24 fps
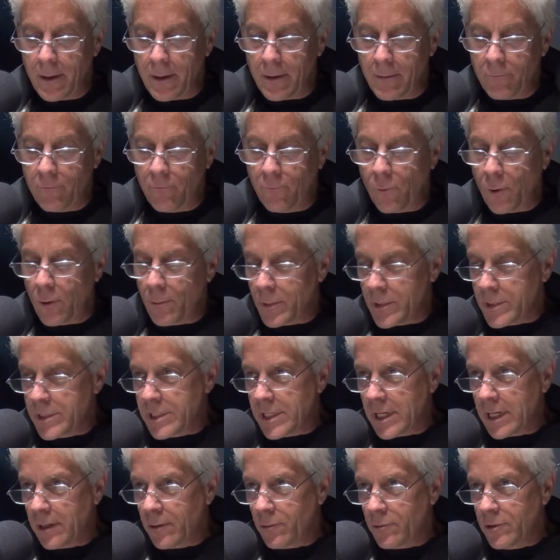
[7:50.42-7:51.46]
former
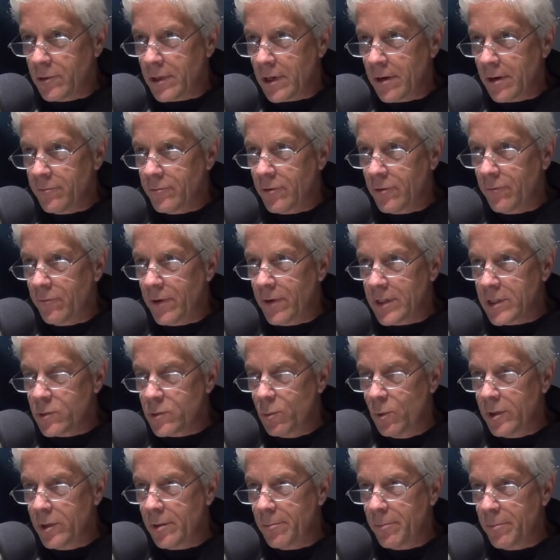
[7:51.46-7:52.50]
Secretary of Defense
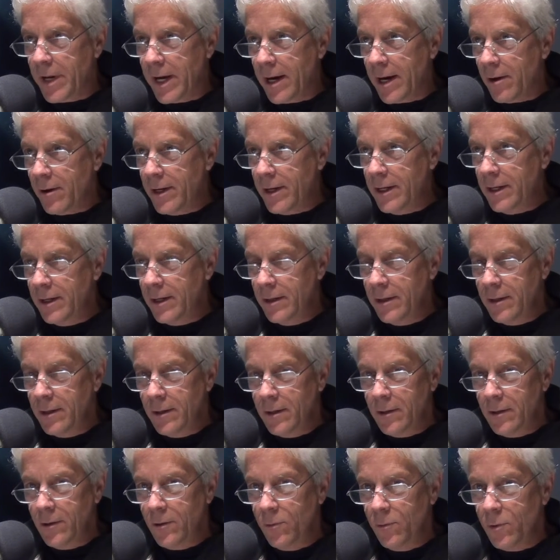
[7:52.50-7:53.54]
William Perry,
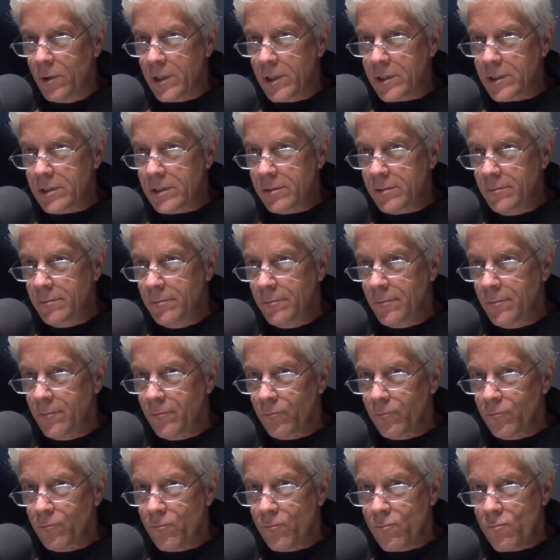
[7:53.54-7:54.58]
who was
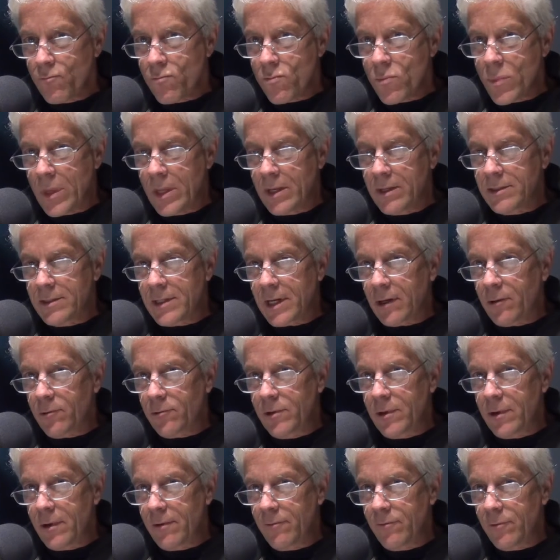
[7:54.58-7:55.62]

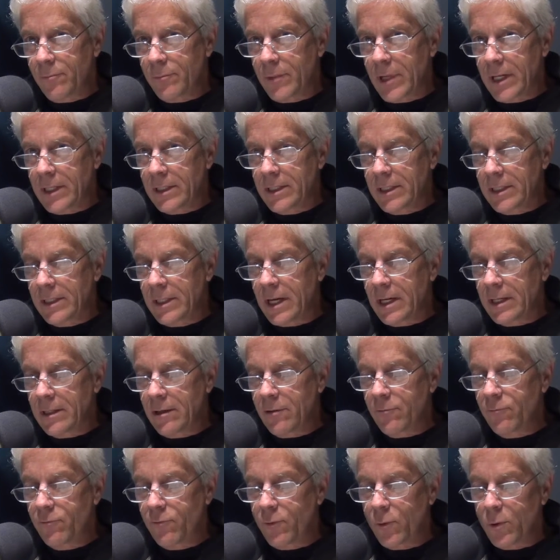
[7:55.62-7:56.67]
Secretary from
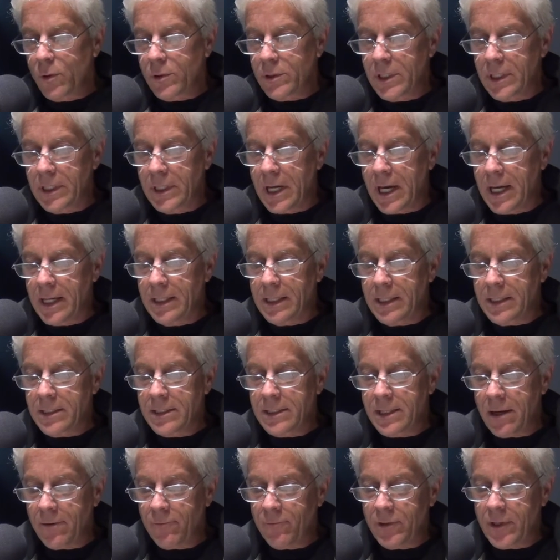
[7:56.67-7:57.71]
1994 to
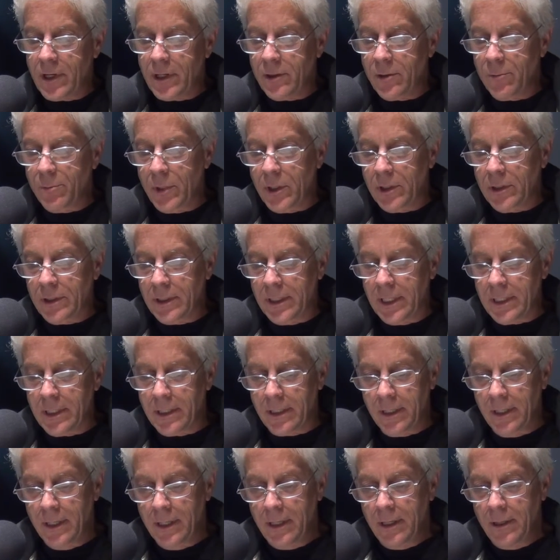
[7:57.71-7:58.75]
97 under Bill
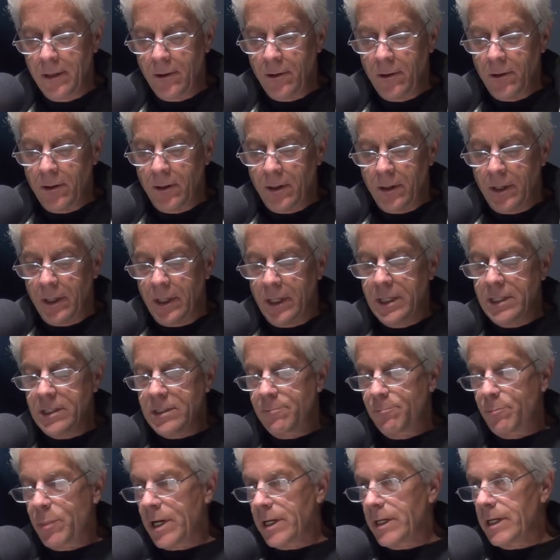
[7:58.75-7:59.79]
Clinton, he's
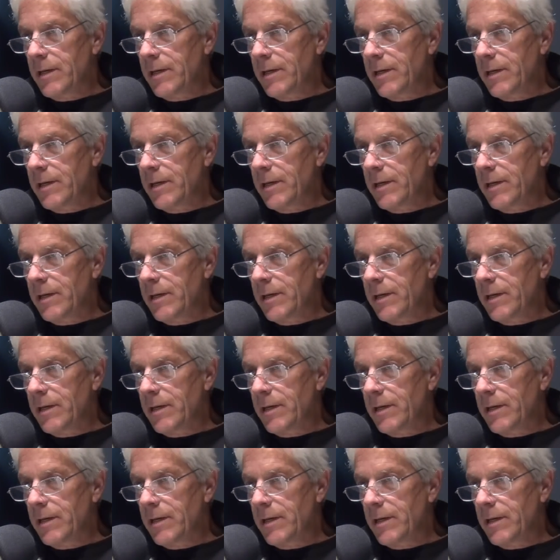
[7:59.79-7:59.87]
been